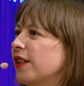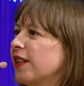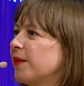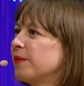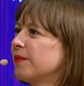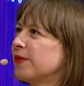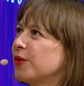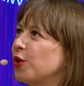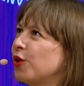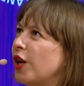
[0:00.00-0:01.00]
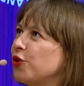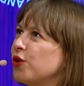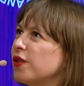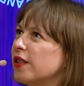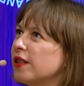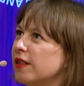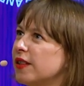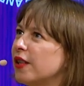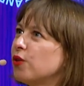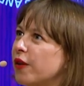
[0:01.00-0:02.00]
Um, or how do you see?
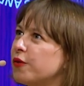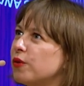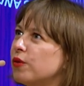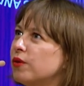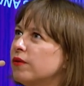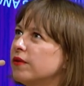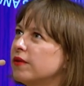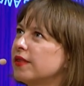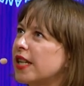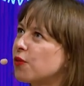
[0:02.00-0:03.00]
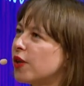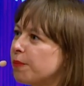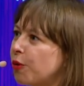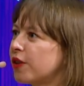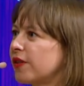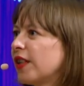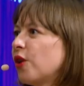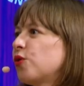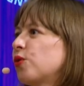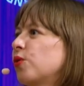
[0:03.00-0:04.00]
Yeah, you have to. That's really important
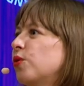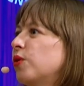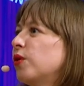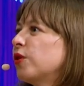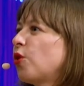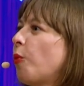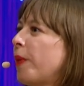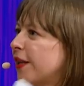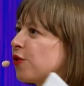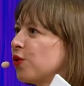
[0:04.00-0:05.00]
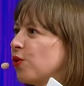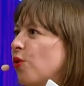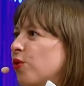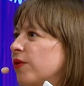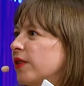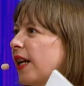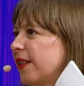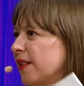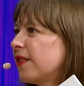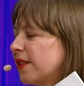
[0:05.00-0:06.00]
now to go back to your own
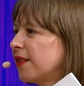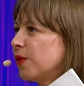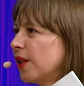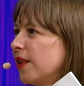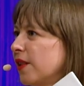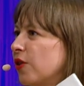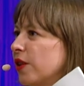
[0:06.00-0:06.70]
identity, really.